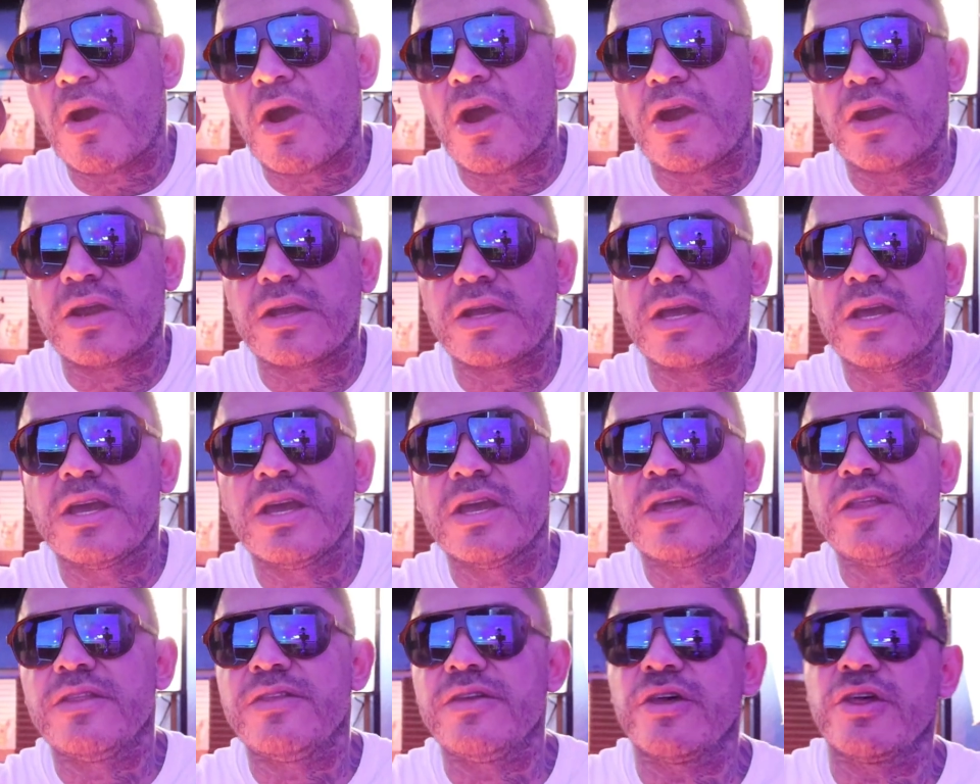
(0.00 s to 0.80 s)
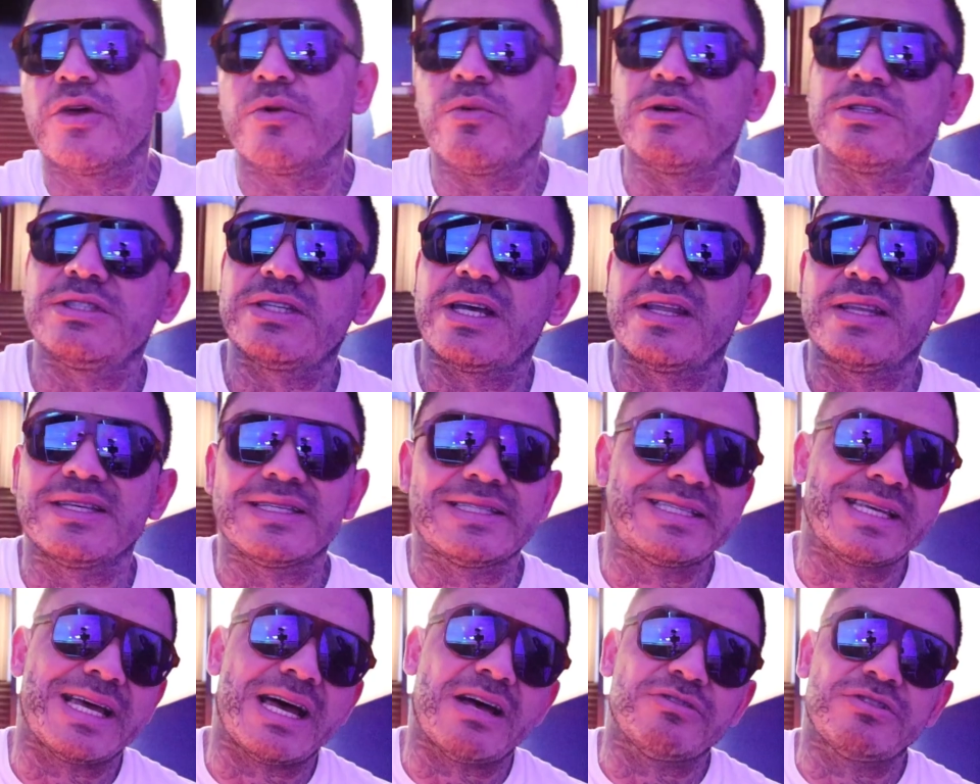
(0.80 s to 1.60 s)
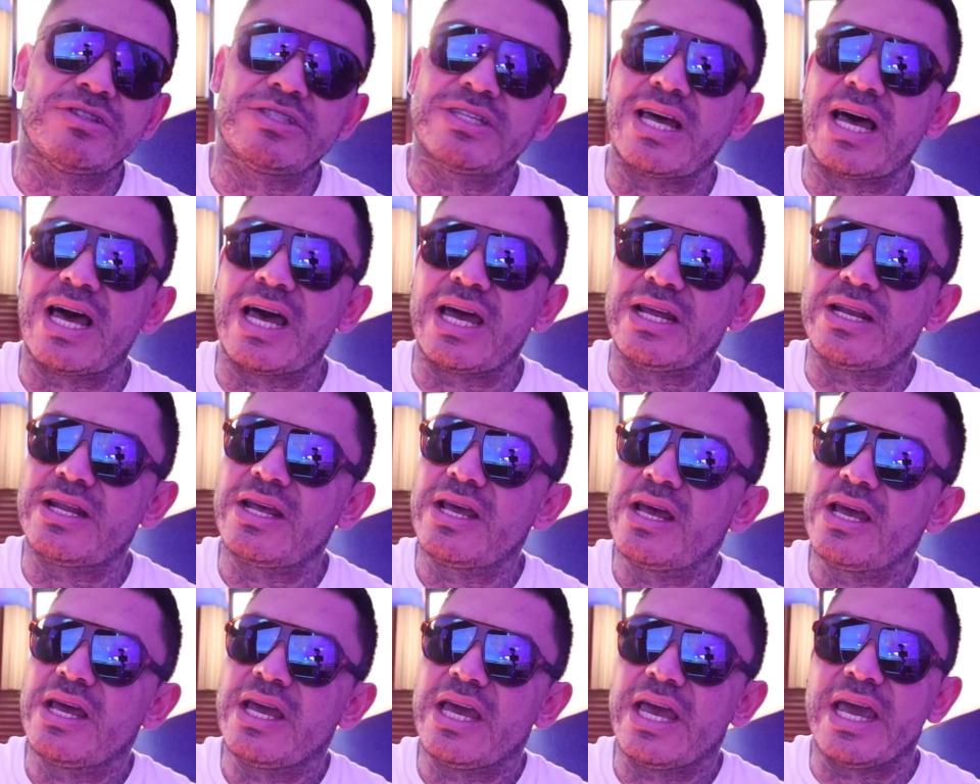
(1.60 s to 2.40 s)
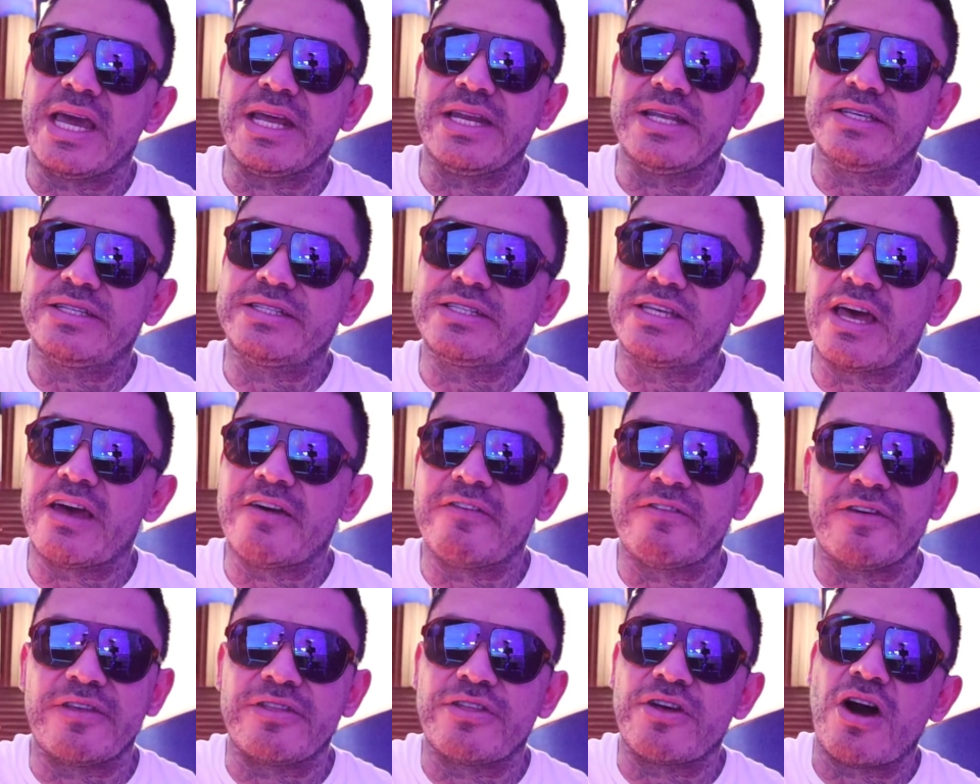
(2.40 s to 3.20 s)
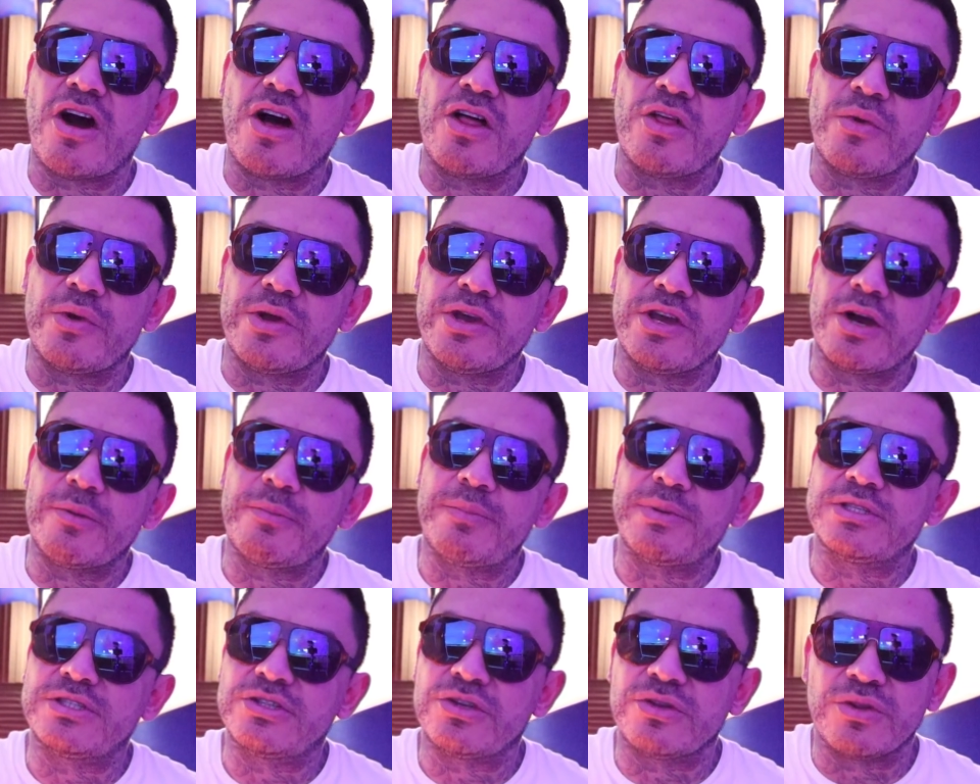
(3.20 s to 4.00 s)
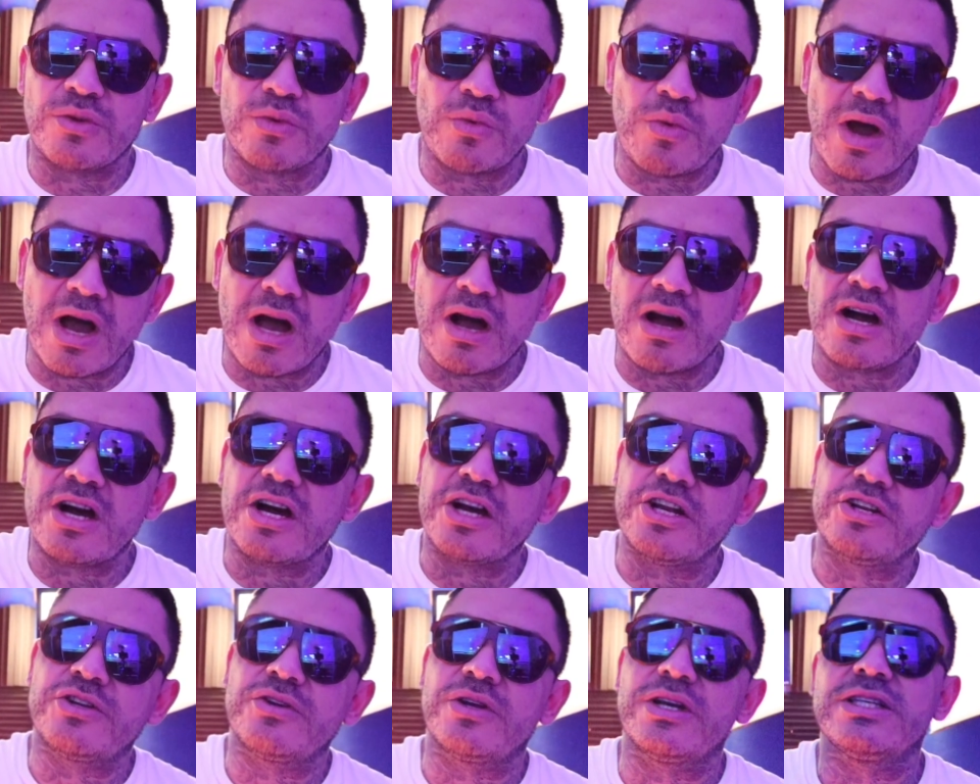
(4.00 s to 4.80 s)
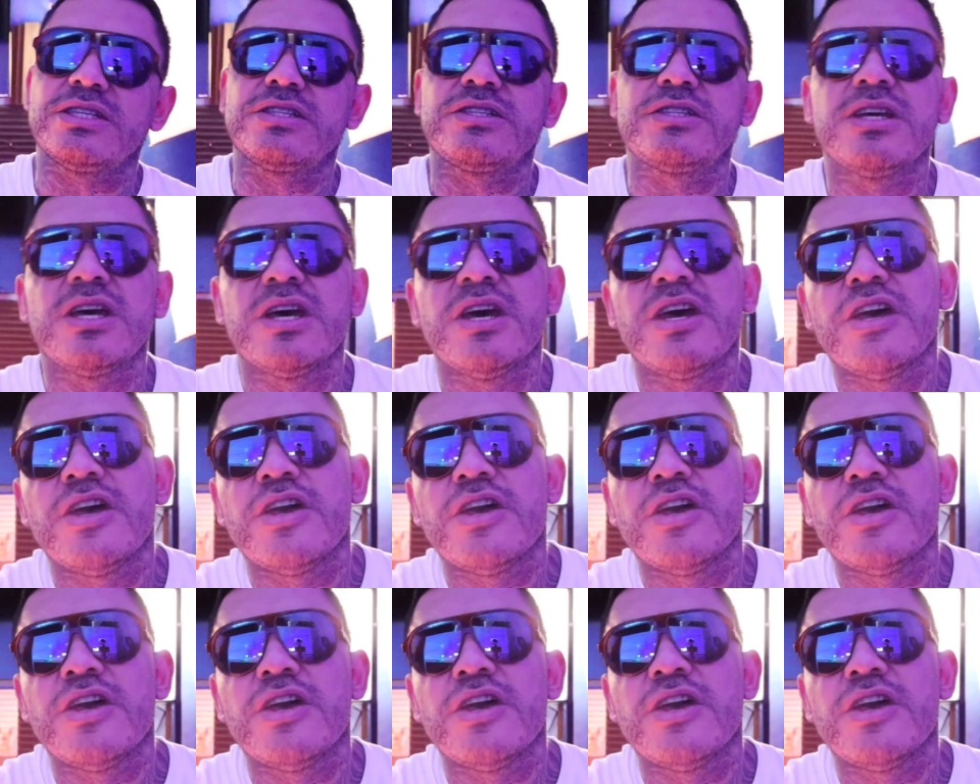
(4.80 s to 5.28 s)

Park. The other one's on the south side, 87th, all the way up into the wild hundreds.